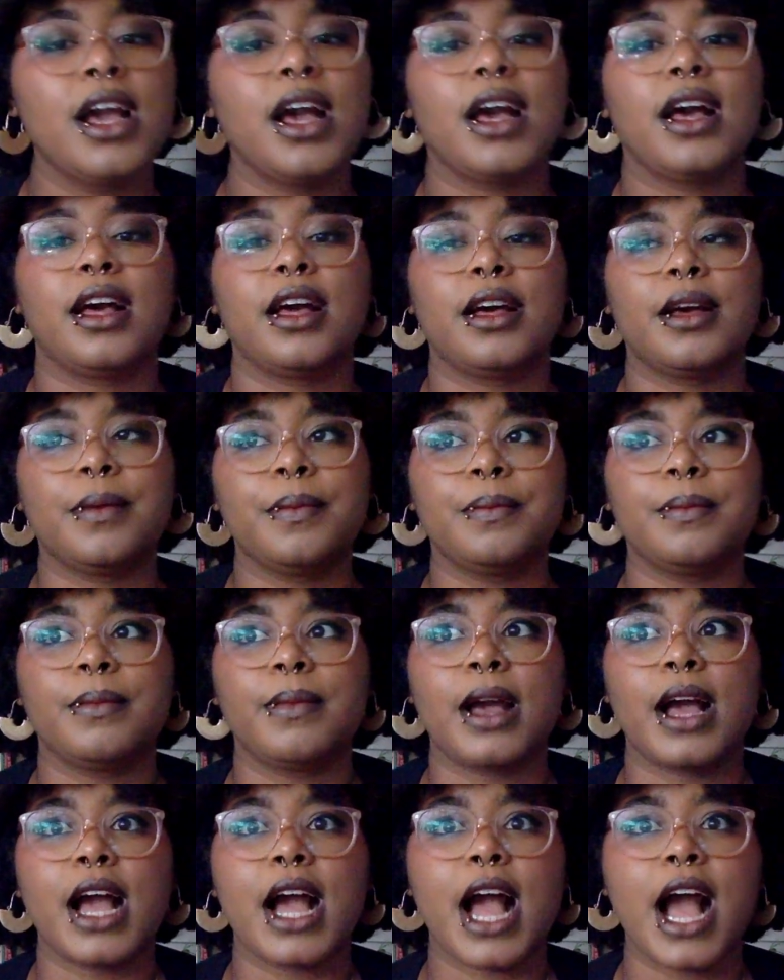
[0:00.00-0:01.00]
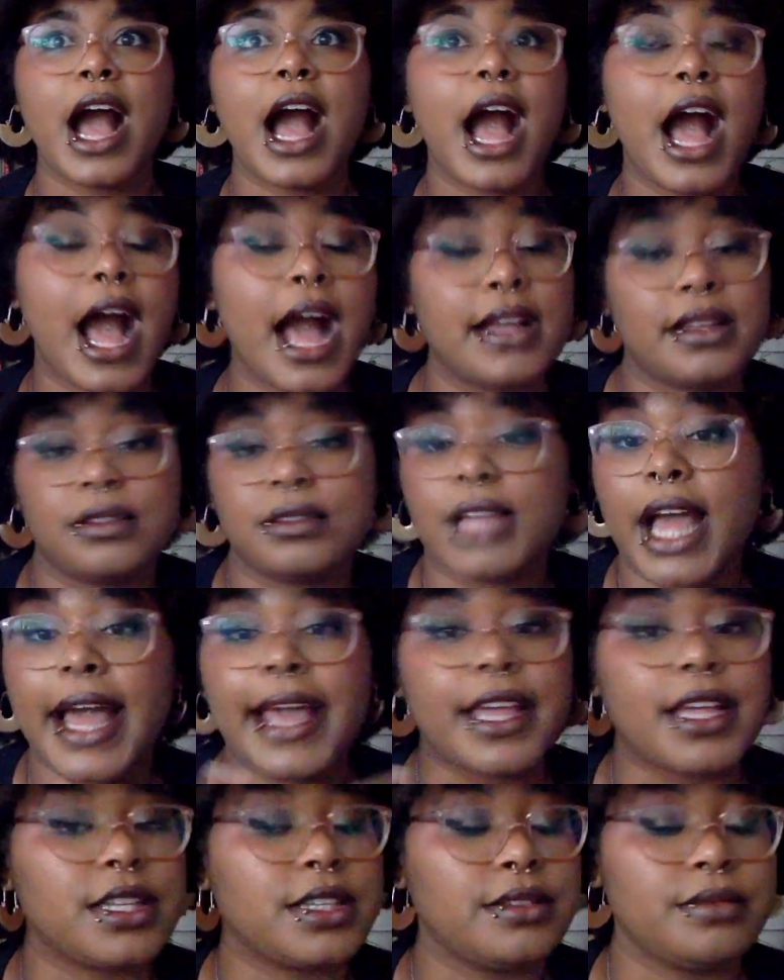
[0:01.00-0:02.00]
I
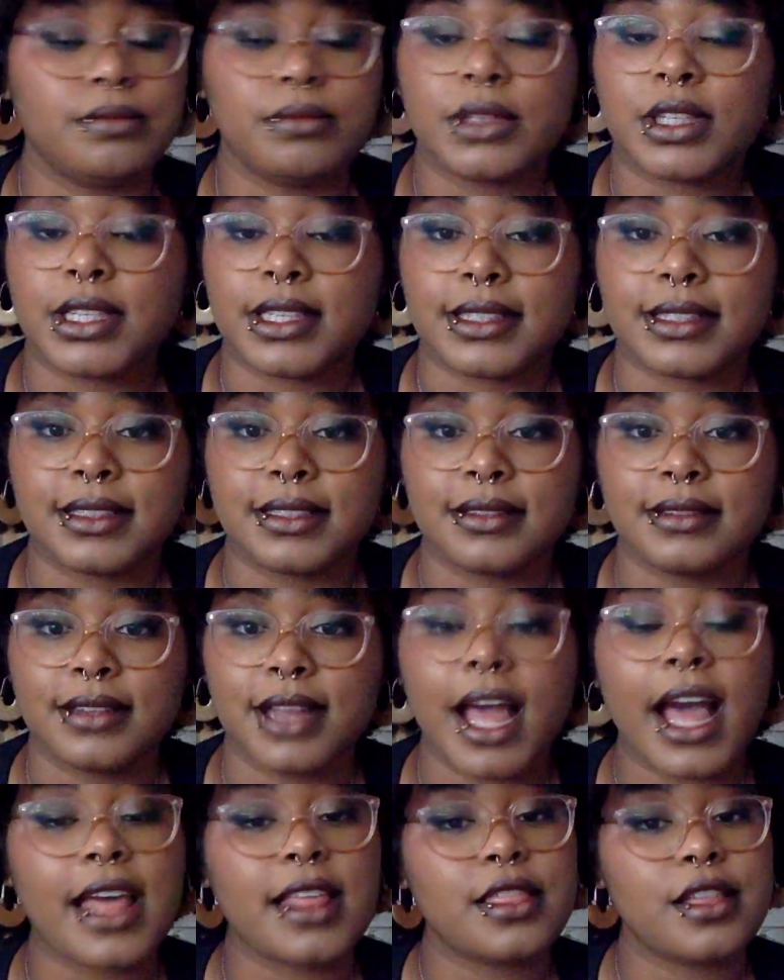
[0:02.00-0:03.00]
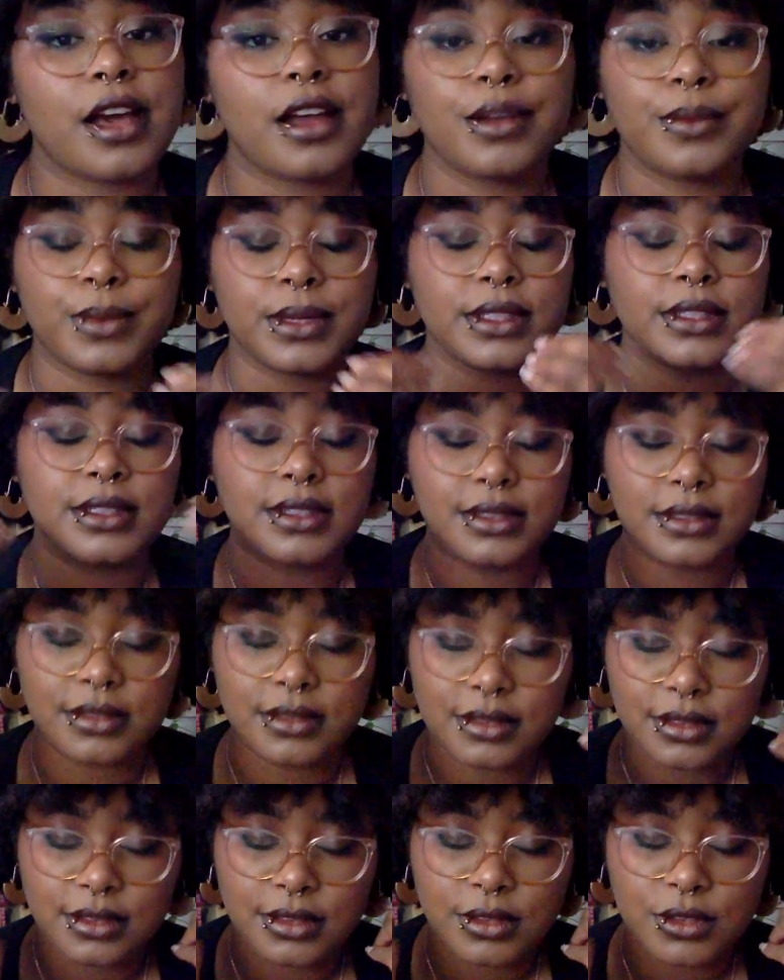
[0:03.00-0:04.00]
could listen. I thought it was
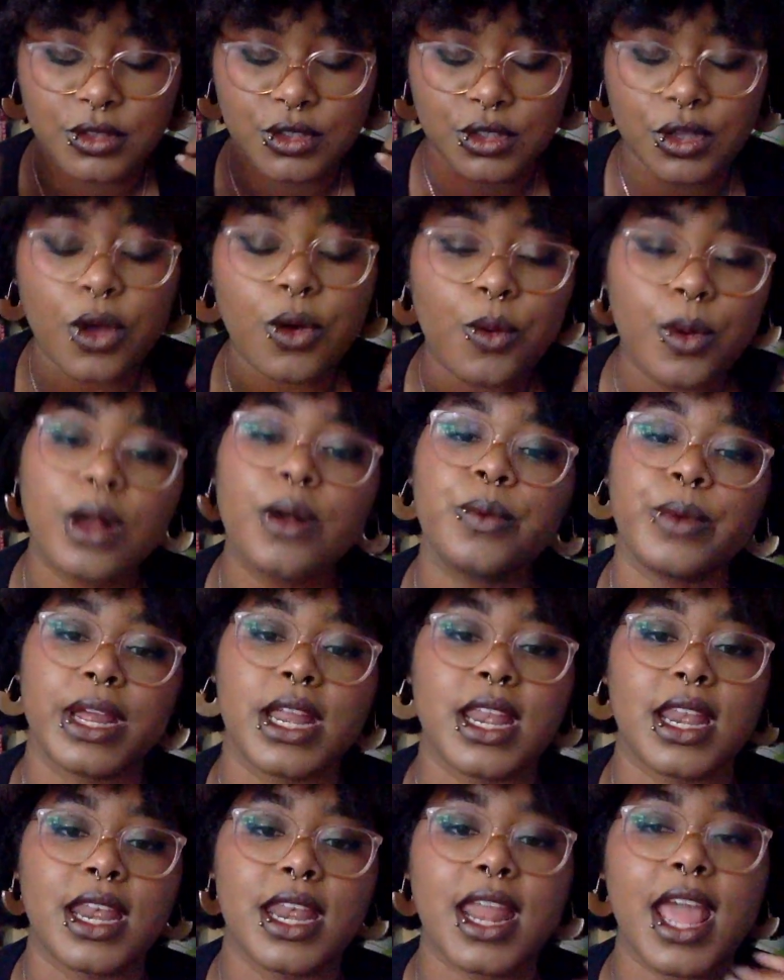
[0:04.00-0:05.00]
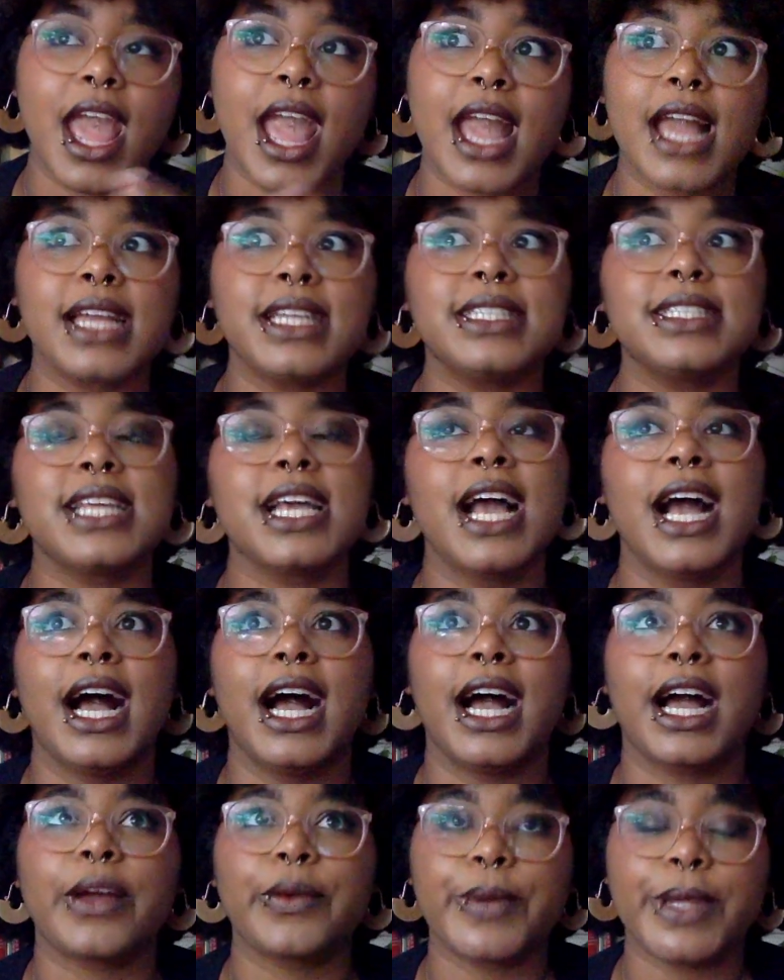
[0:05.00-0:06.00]
so well written, and
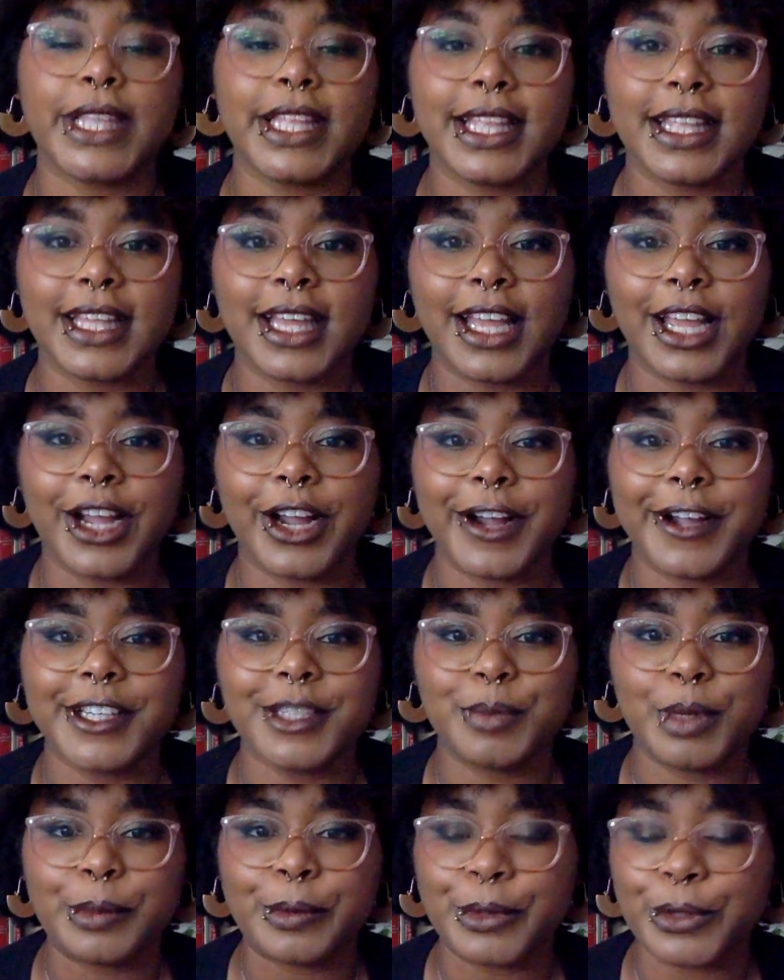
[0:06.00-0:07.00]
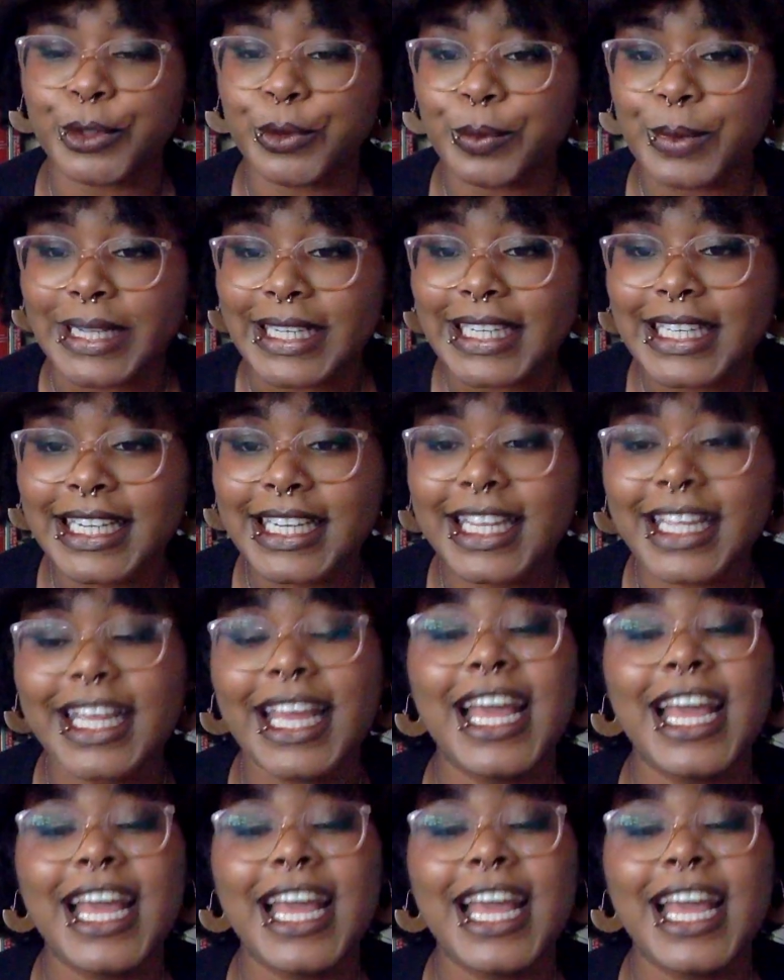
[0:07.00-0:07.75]
I really encourage people to read it.